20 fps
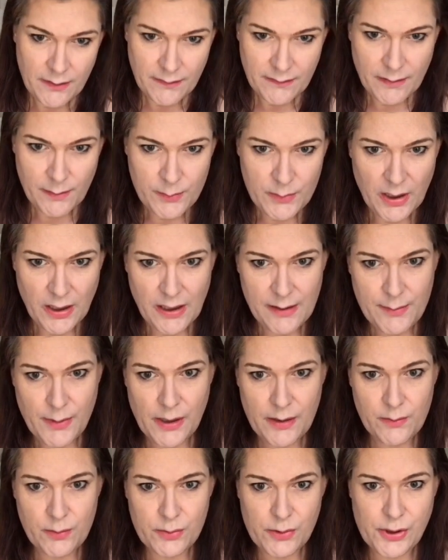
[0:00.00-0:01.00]
Sometime
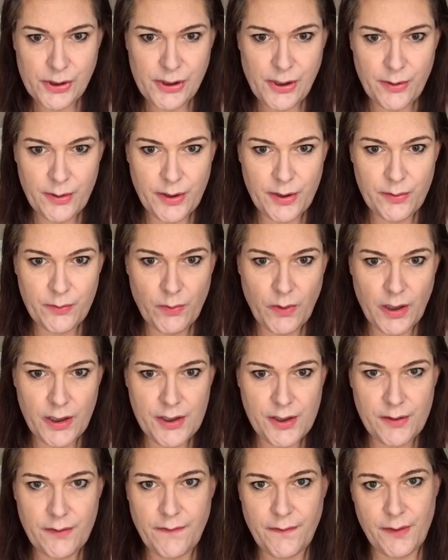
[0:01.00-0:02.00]
I will show you what I
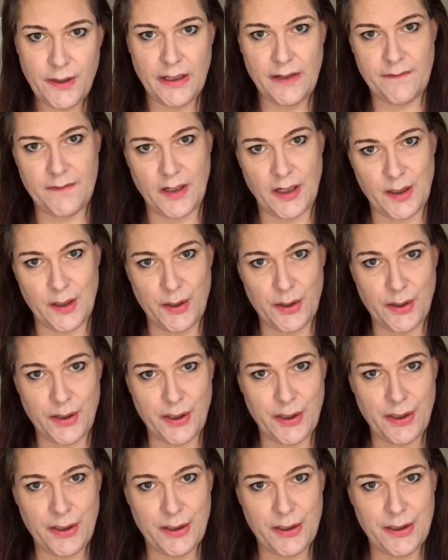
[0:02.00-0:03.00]
do for an evening look.
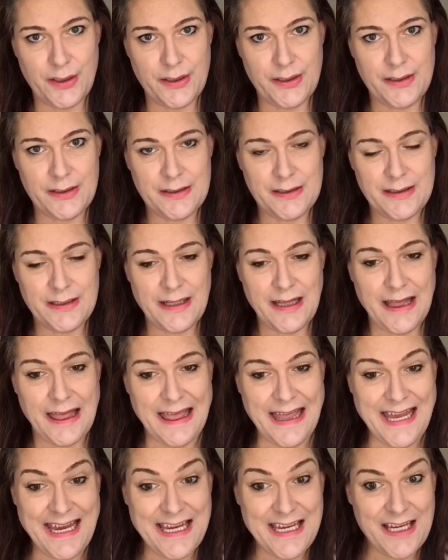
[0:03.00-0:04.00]

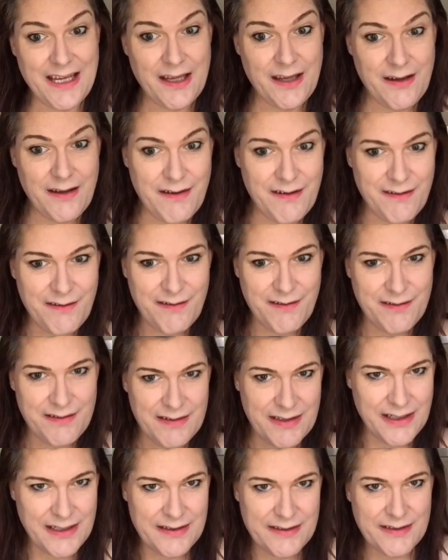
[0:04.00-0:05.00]
Thank you.
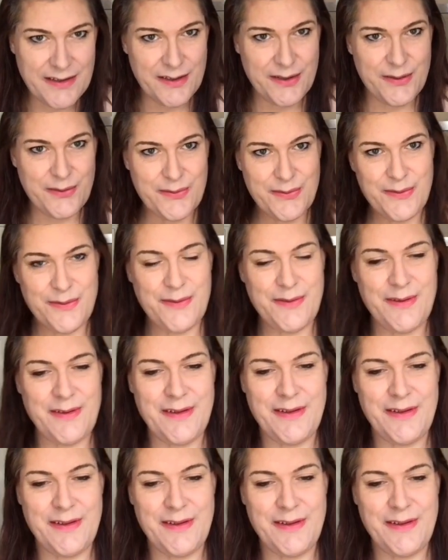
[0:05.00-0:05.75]
See you soon.